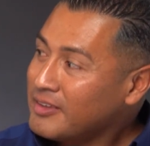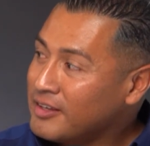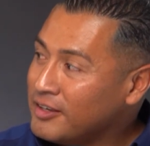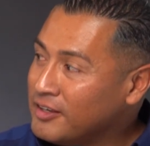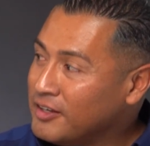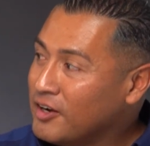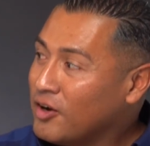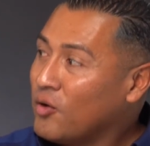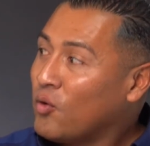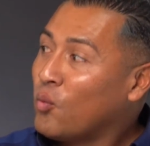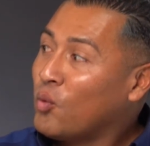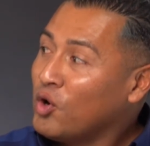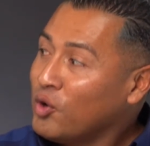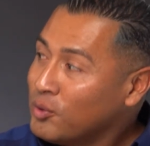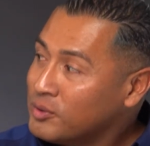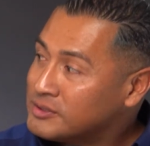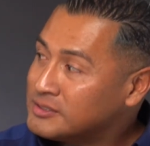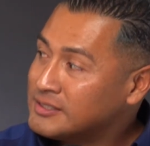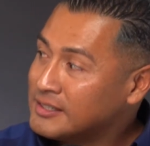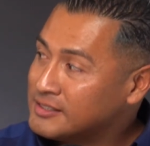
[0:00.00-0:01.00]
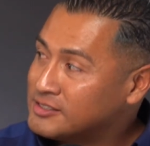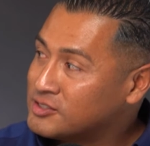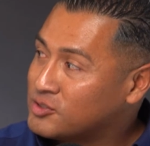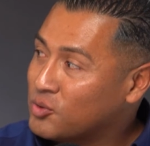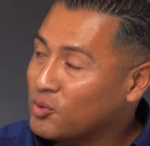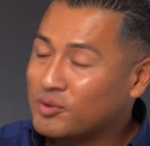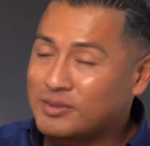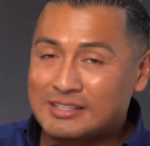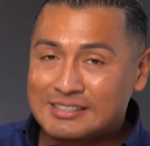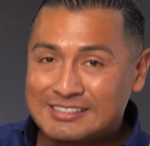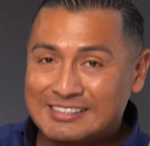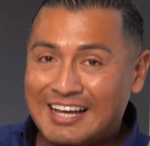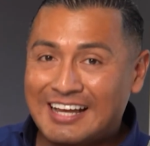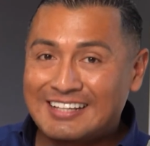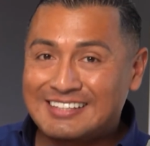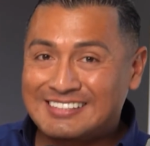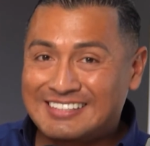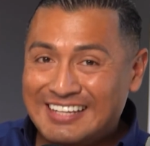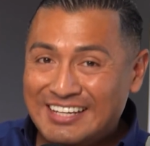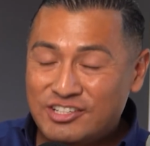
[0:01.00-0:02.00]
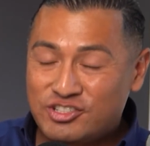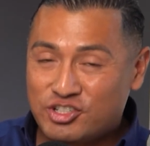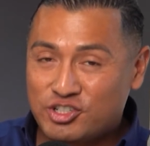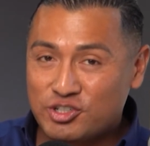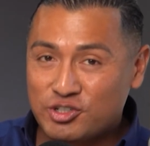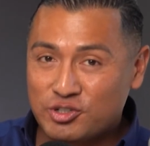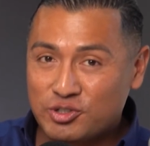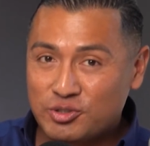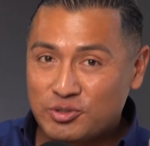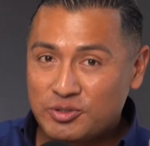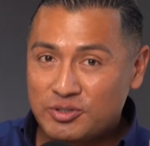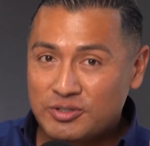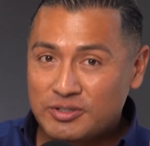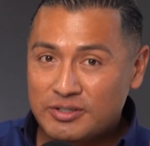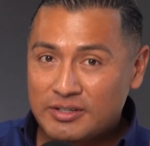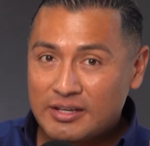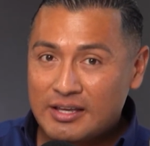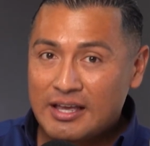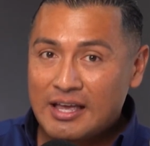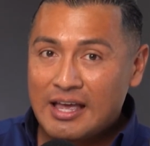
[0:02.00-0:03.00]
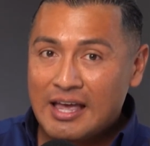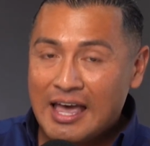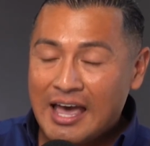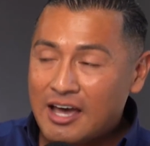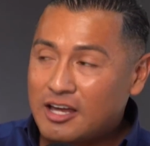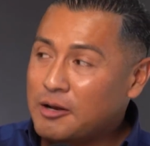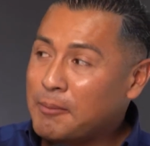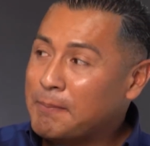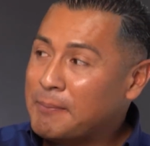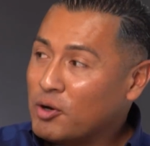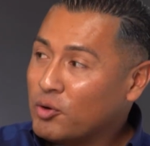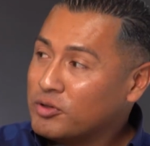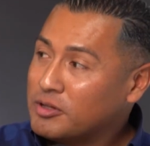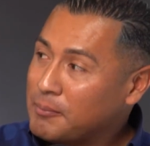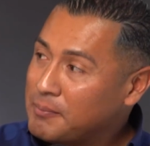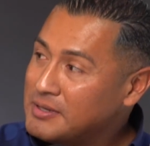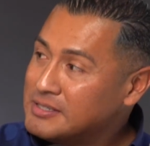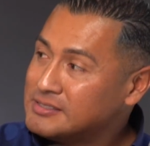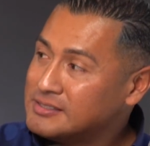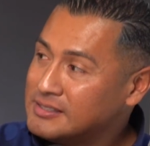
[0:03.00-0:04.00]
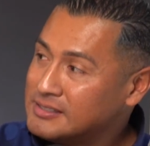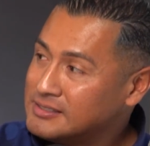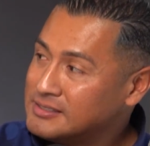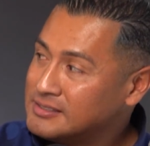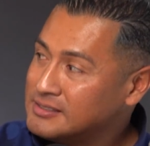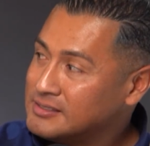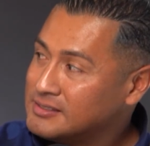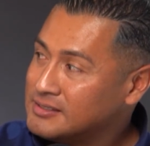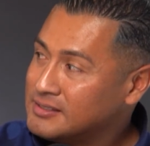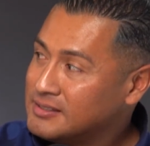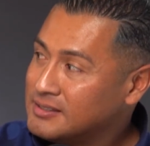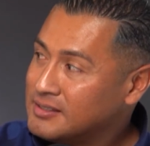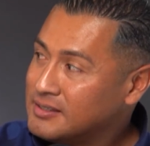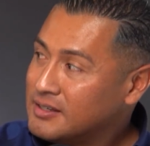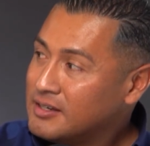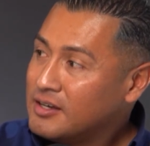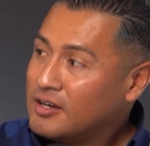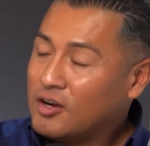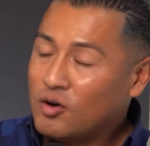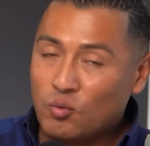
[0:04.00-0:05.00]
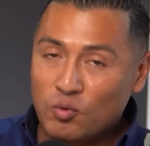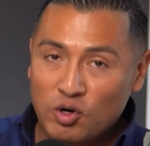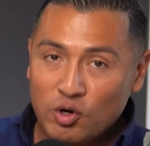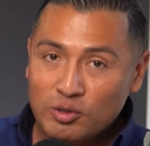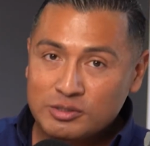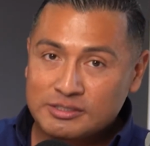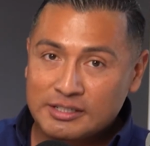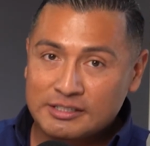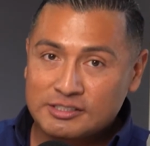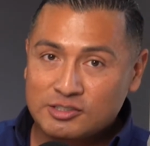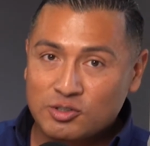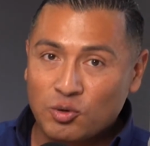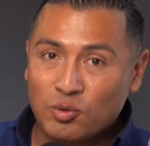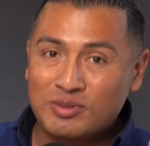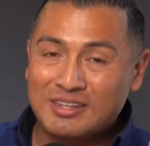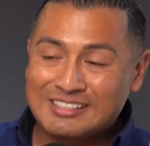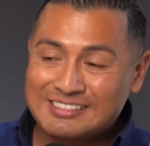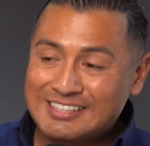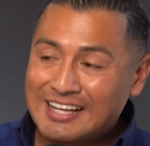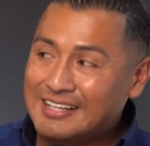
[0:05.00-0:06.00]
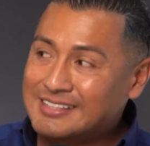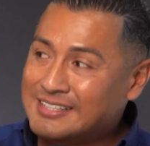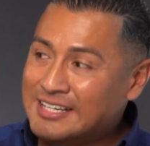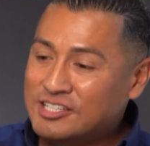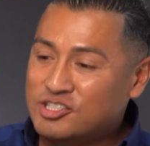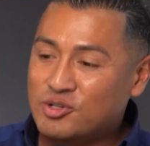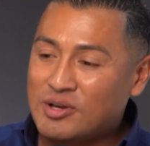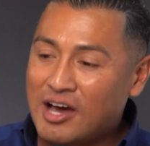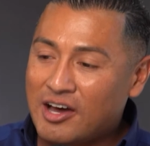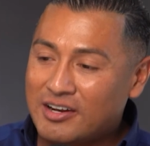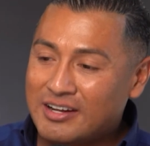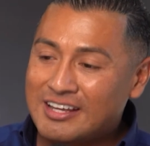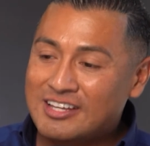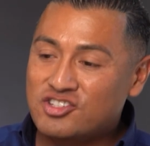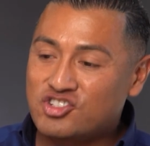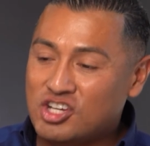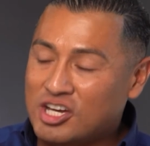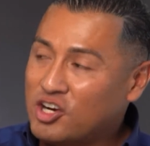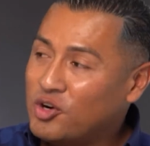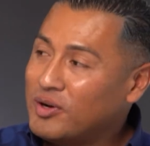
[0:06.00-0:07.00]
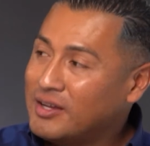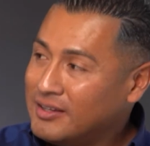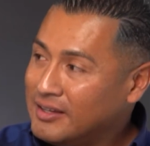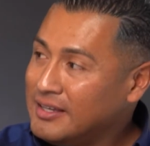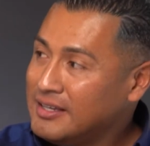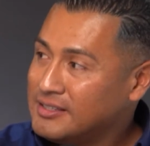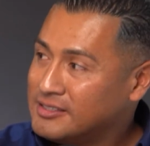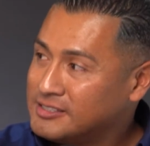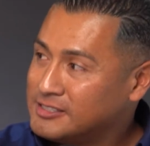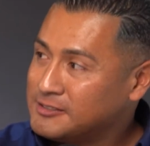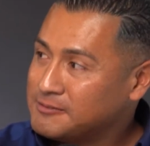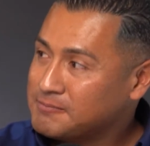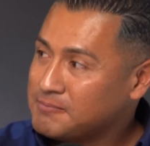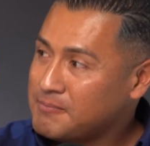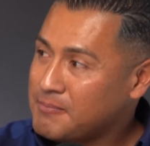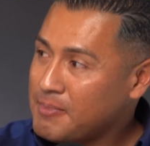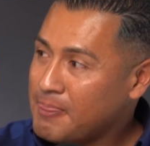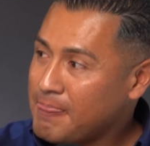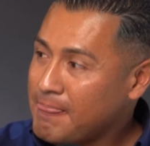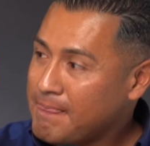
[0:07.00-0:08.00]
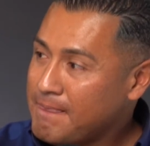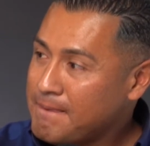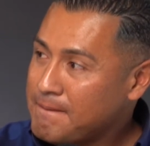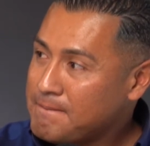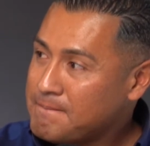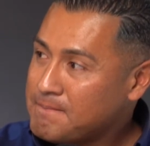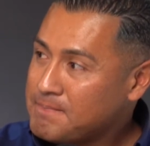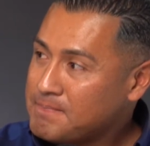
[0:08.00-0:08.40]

You know, real estate school does not teach you how to build a business. Mm -hmm. Real estate school does not teach you how to generate leads. Nope.